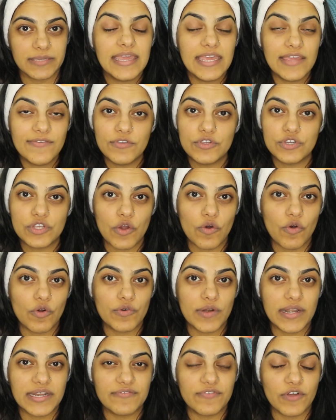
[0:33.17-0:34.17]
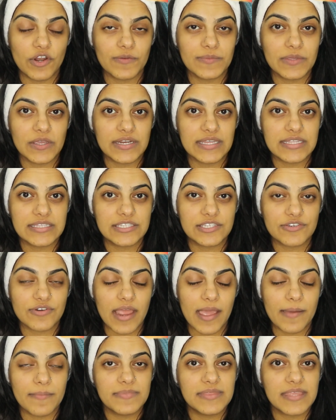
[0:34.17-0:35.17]
If you don't already follow me on
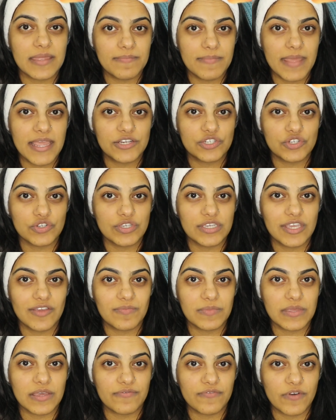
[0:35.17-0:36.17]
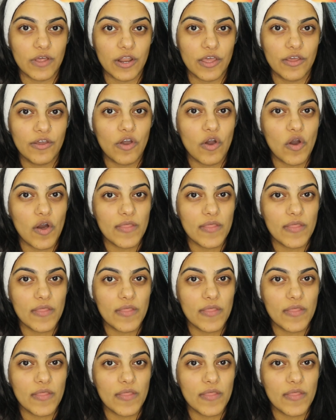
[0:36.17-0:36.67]
Instagram, then make sure you give me a follow.